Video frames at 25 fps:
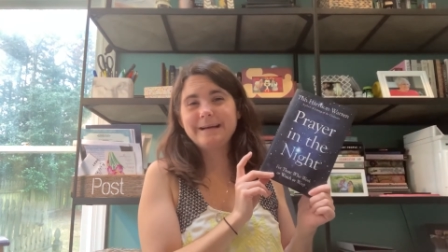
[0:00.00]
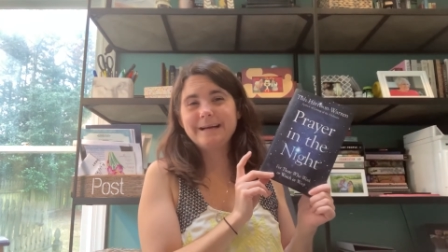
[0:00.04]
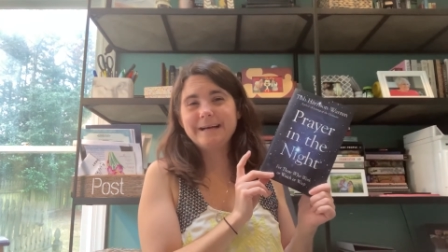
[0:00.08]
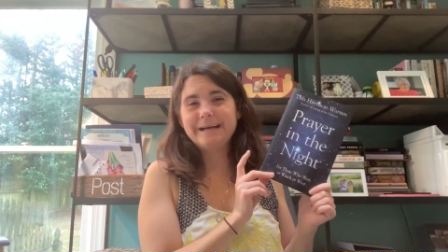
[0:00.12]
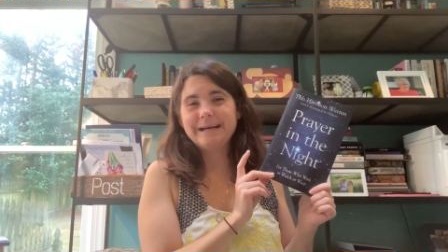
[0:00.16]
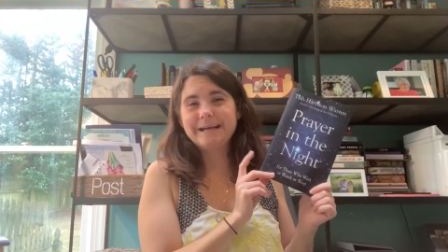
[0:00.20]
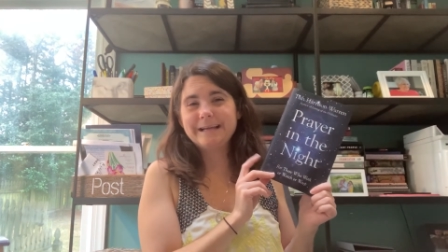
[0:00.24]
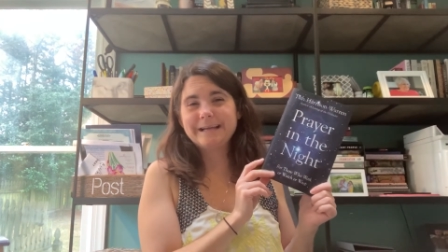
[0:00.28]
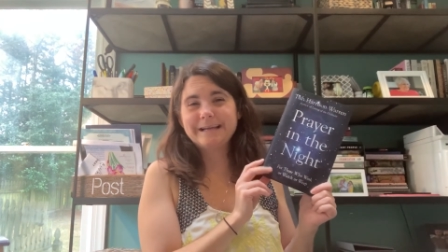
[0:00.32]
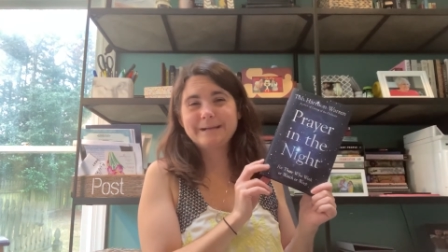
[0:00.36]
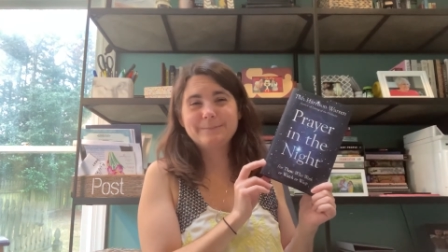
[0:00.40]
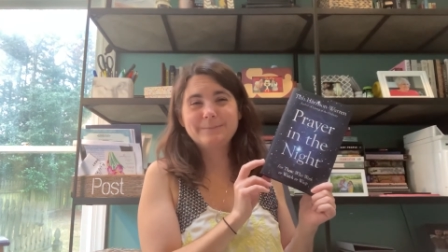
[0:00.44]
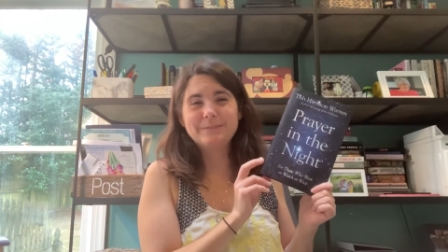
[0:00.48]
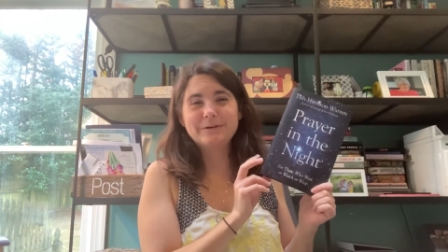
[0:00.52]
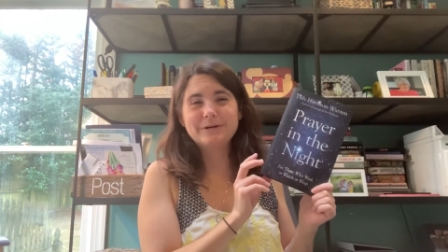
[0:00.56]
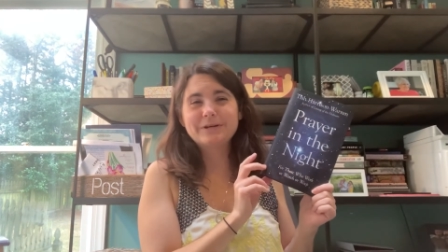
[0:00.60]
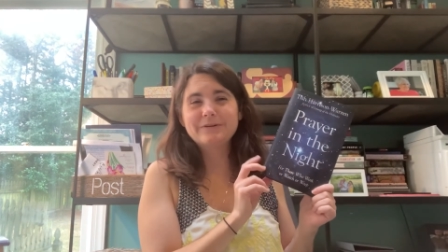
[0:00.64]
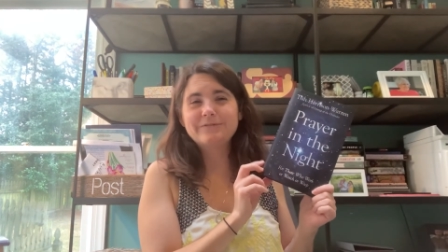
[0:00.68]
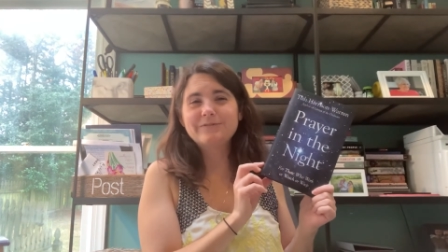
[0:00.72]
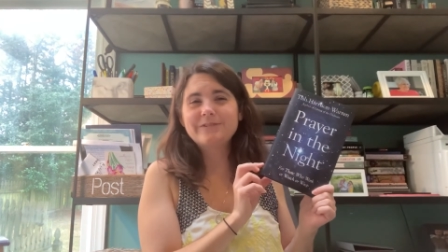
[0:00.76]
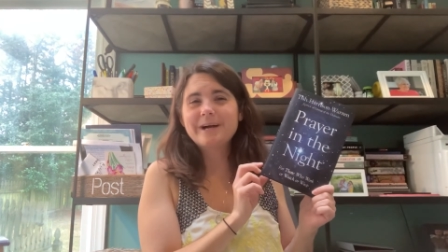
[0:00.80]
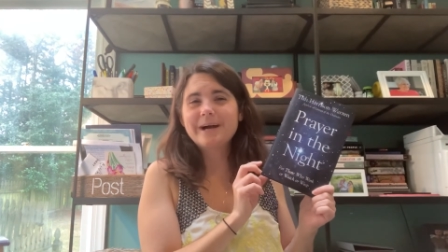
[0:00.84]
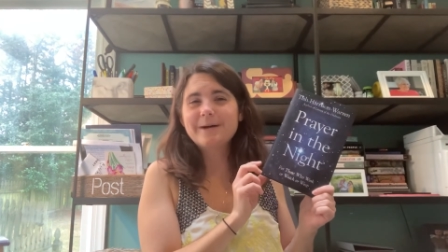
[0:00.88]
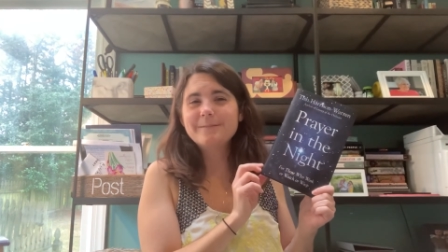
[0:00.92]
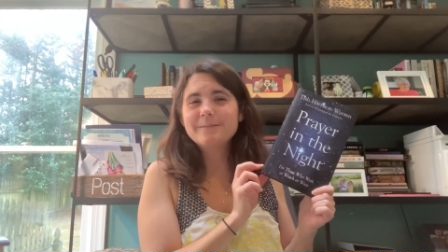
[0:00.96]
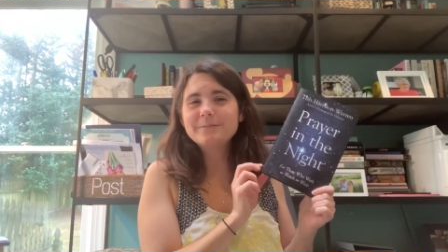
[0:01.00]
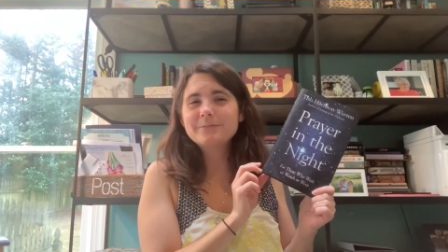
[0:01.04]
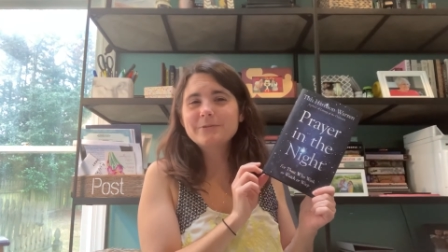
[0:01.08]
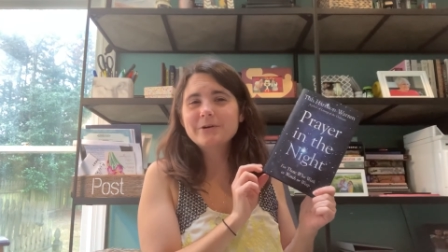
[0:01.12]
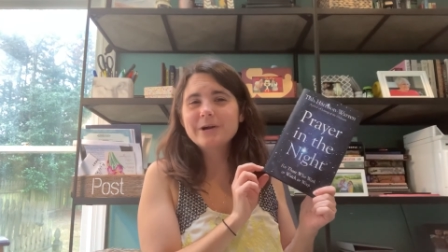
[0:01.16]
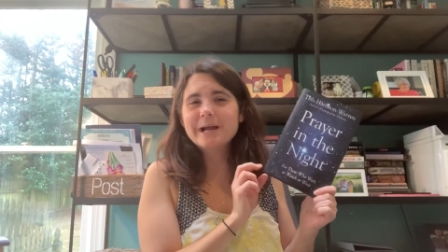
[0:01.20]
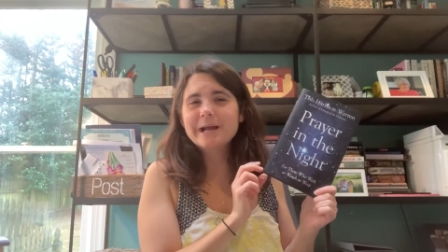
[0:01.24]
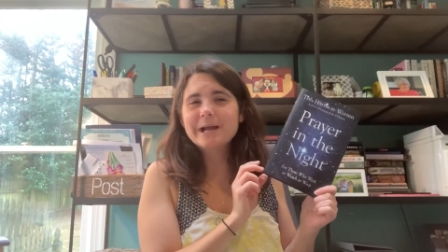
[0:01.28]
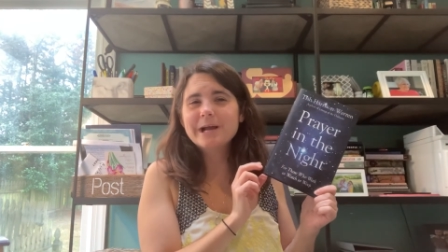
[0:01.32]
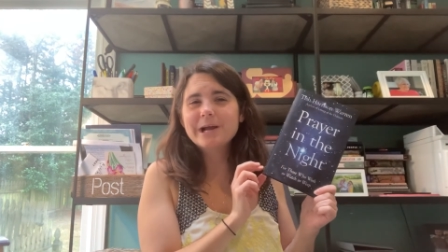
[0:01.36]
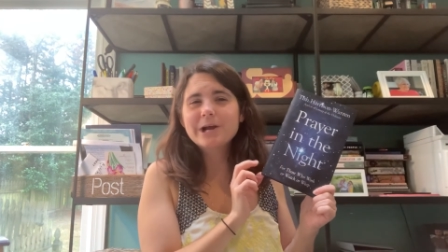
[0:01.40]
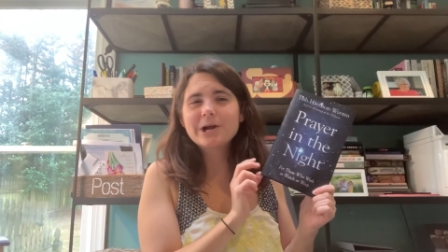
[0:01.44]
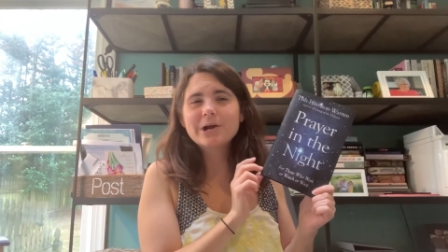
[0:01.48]
like a Book of Common
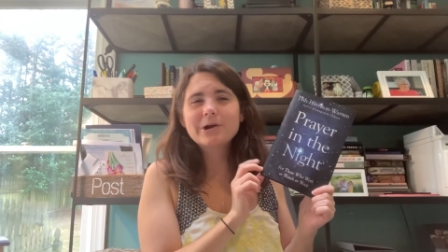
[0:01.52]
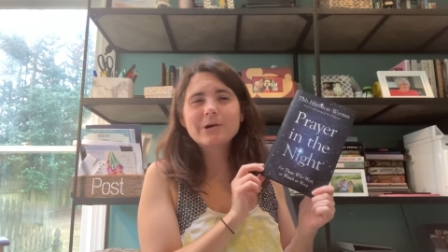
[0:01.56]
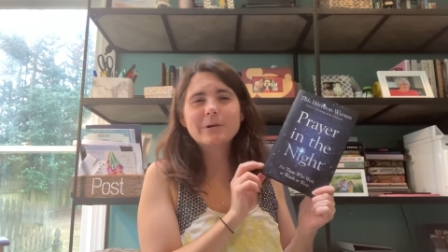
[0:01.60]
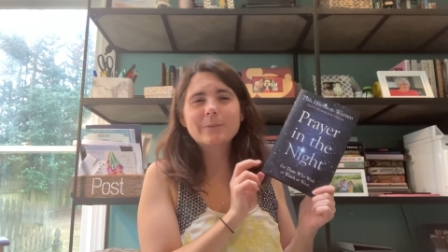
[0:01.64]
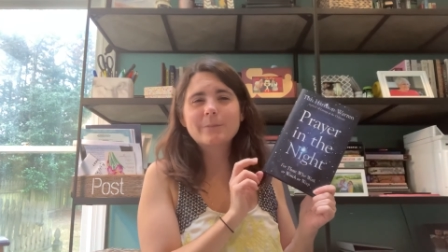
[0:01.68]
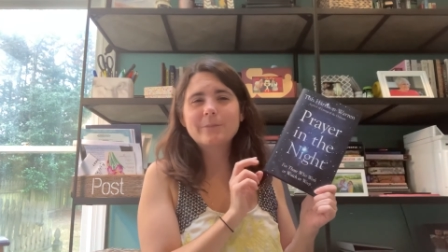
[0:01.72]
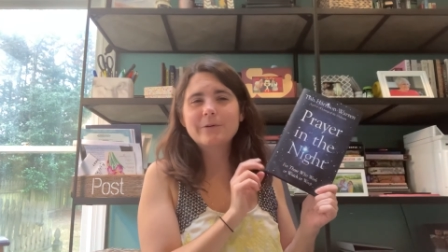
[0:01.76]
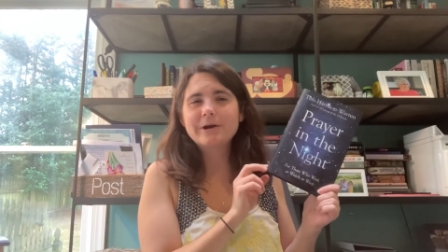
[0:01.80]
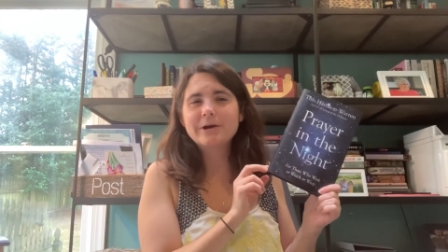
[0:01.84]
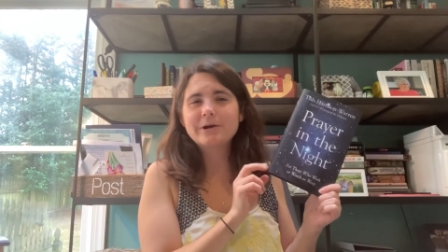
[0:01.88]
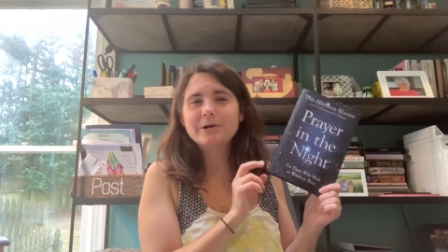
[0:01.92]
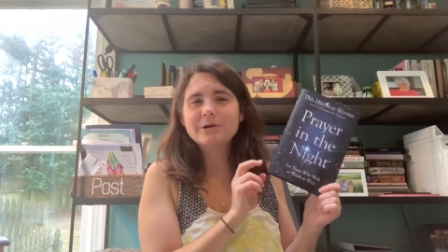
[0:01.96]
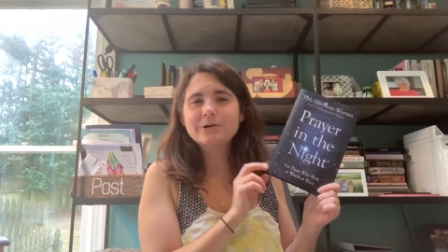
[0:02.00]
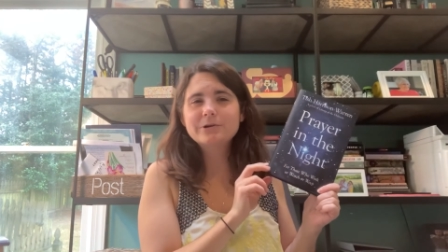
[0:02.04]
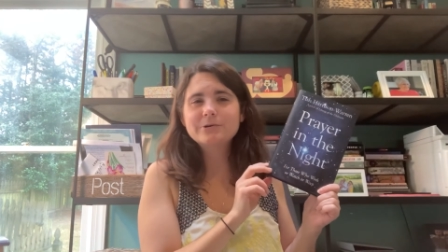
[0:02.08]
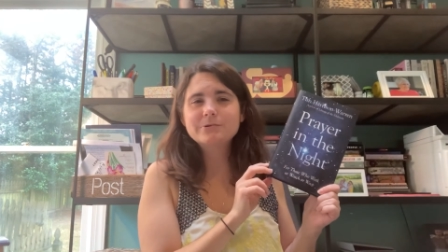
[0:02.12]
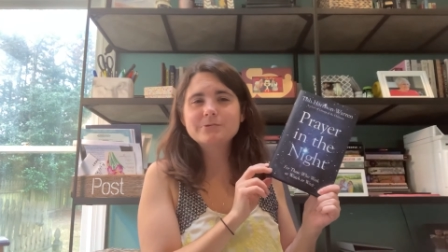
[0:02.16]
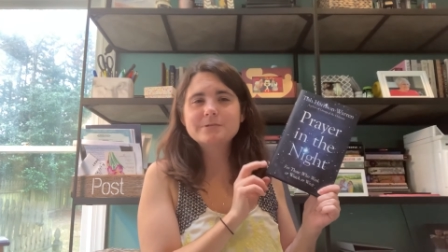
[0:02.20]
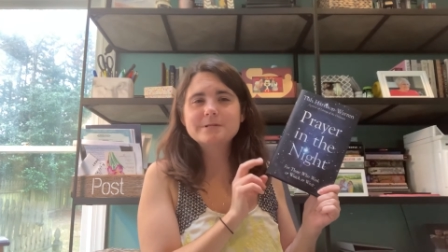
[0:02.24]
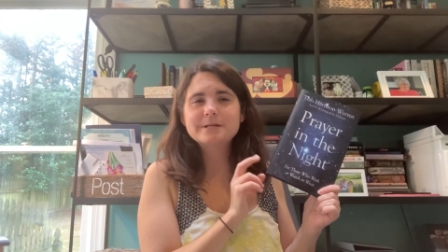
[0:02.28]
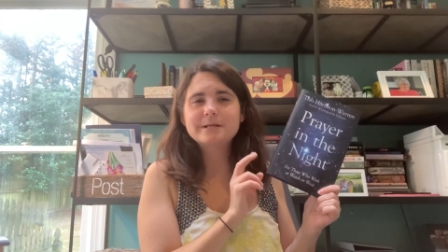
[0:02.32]
Prayer or prayer used